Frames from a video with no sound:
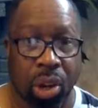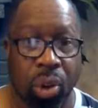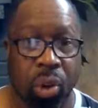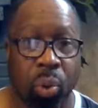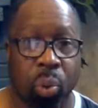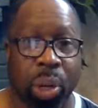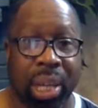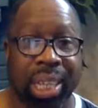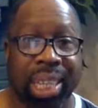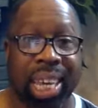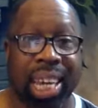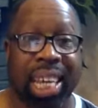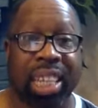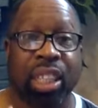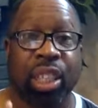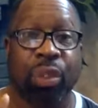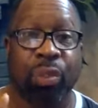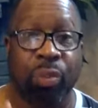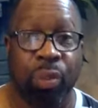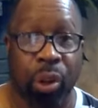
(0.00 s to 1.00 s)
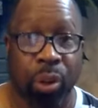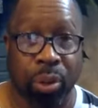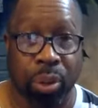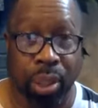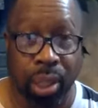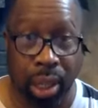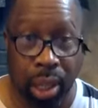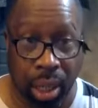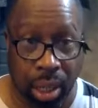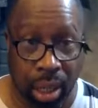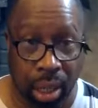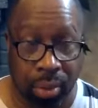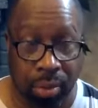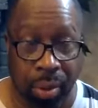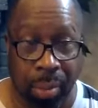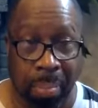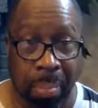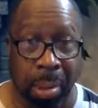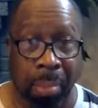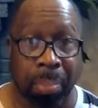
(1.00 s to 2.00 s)
with his first love.
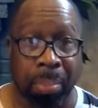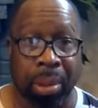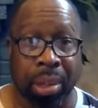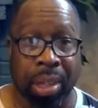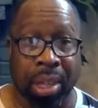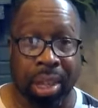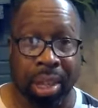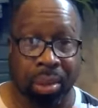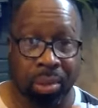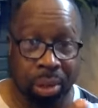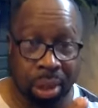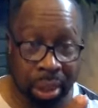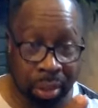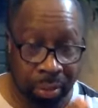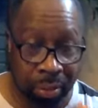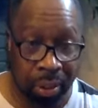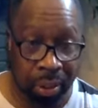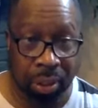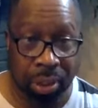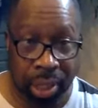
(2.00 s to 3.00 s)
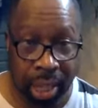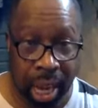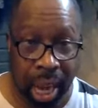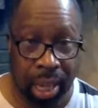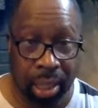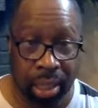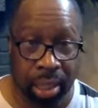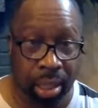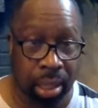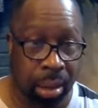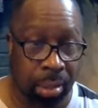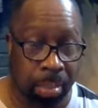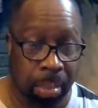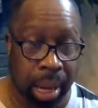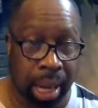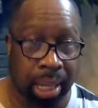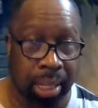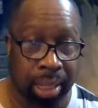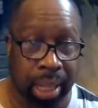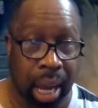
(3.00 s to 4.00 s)
Remember when he first got to
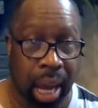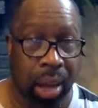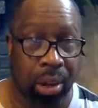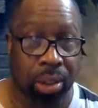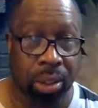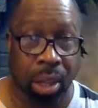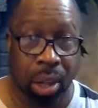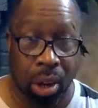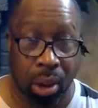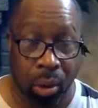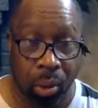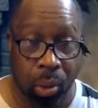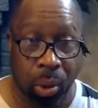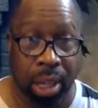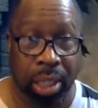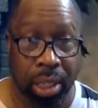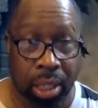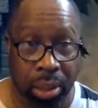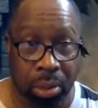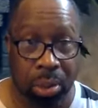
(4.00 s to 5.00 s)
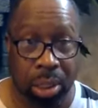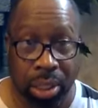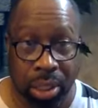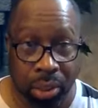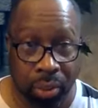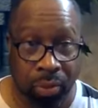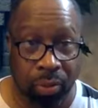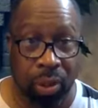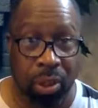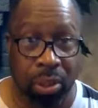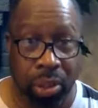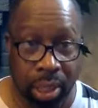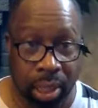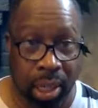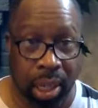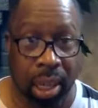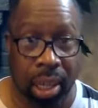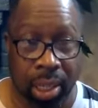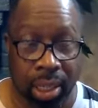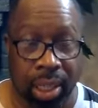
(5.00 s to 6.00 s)
Laban's house, Rachel was the first
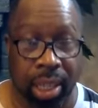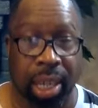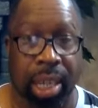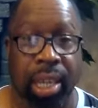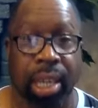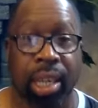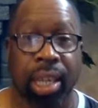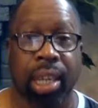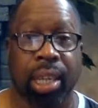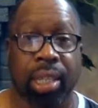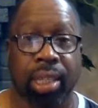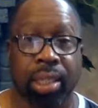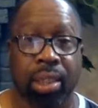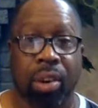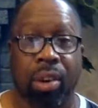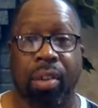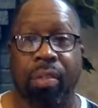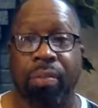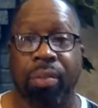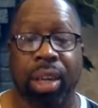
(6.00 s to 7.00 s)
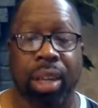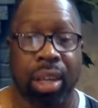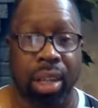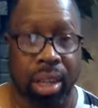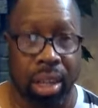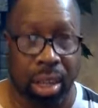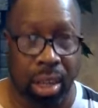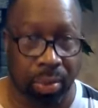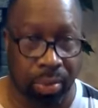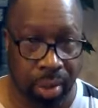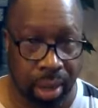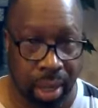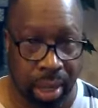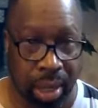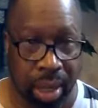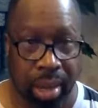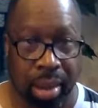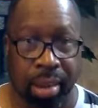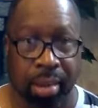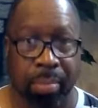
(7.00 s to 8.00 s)
young lady that he saw and fell in love with.
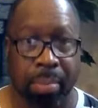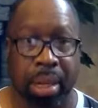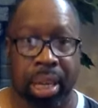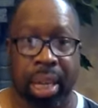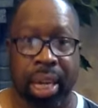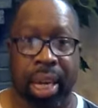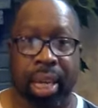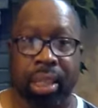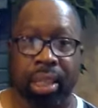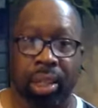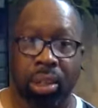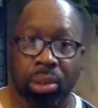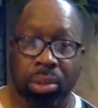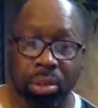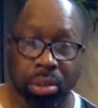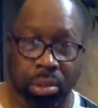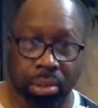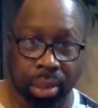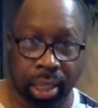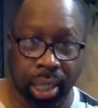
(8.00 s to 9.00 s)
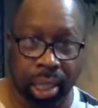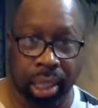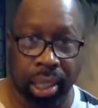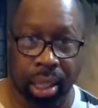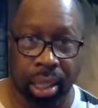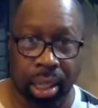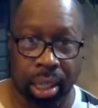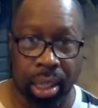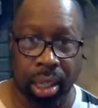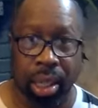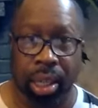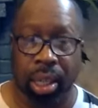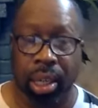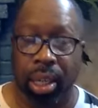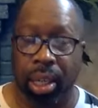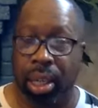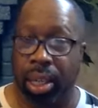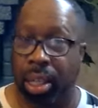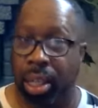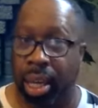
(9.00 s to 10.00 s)
But he had to go through Leah
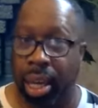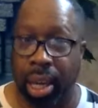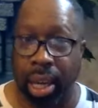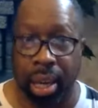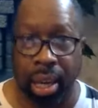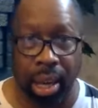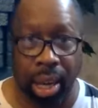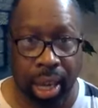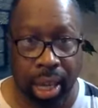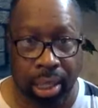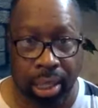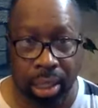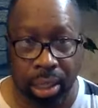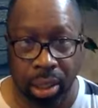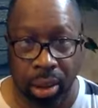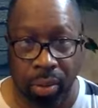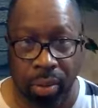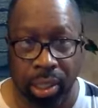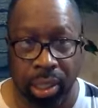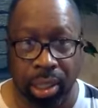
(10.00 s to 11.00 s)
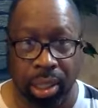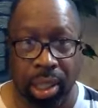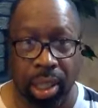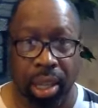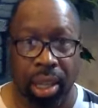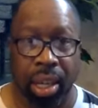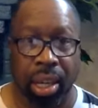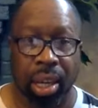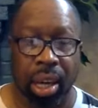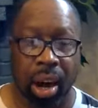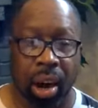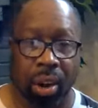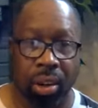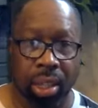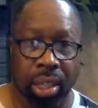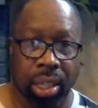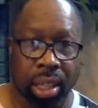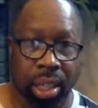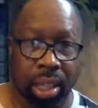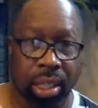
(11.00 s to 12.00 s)
and the hand servants all
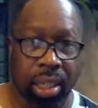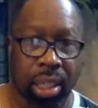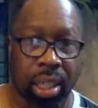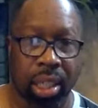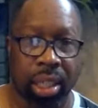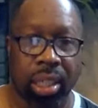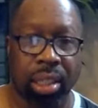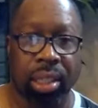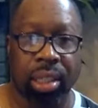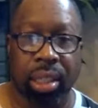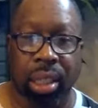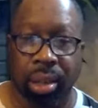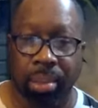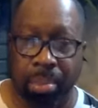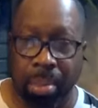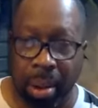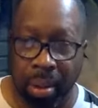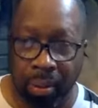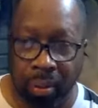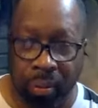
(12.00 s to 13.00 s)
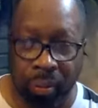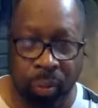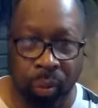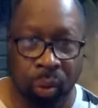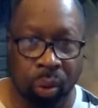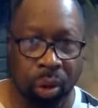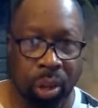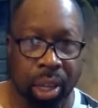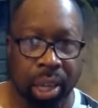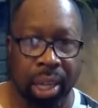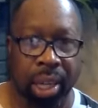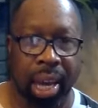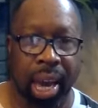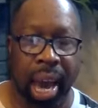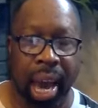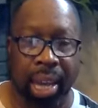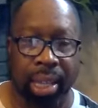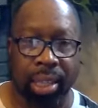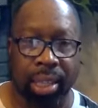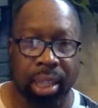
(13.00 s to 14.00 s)
of these years before he
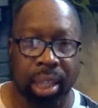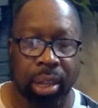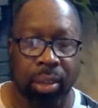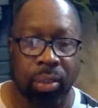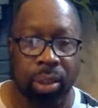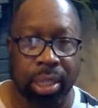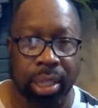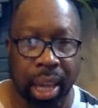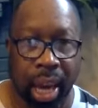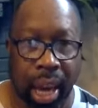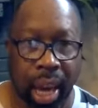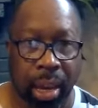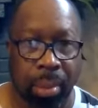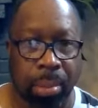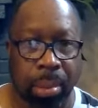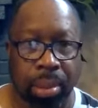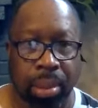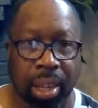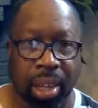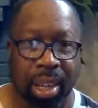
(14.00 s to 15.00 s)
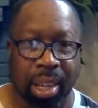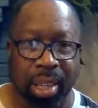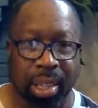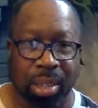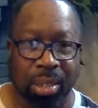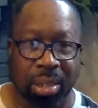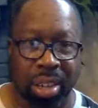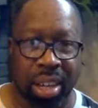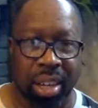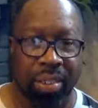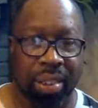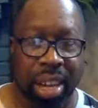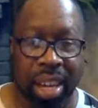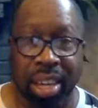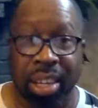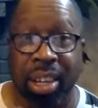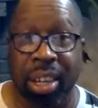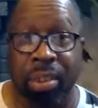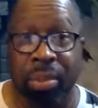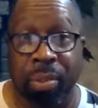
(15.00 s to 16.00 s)
actually was able to give. He
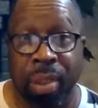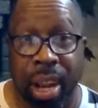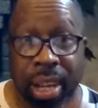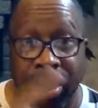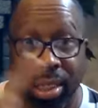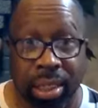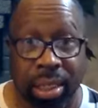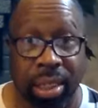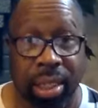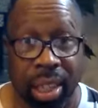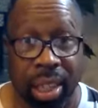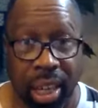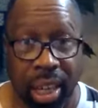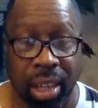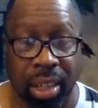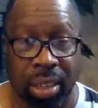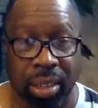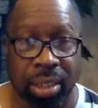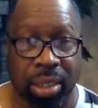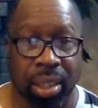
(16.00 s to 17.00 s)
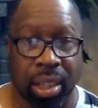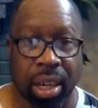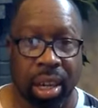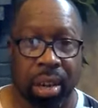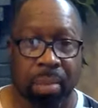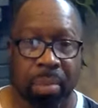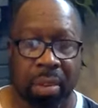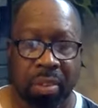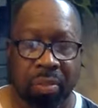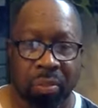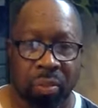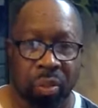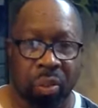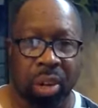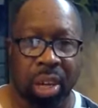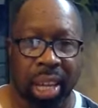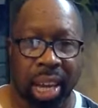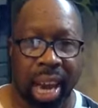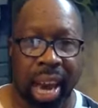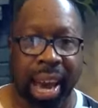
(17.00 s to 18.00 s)
unraveled years before
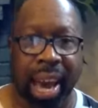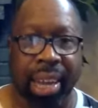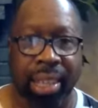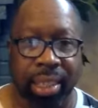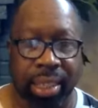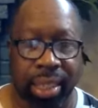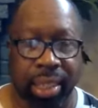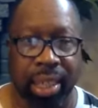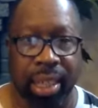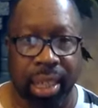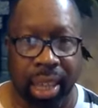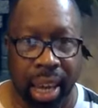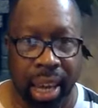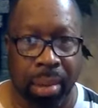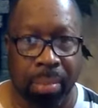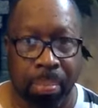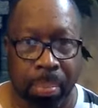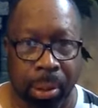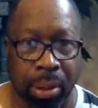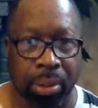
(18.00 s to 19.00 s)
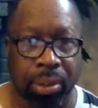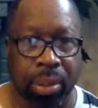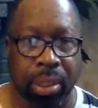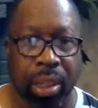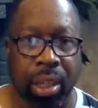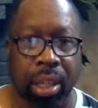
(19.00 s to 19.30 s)
he actually gave birth